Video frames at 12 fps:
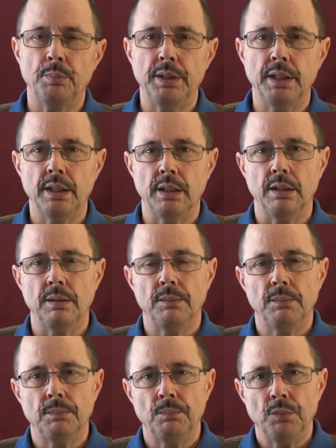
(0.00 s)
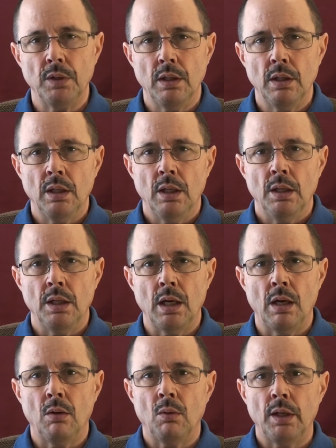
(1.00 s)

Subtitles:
to begin. Now,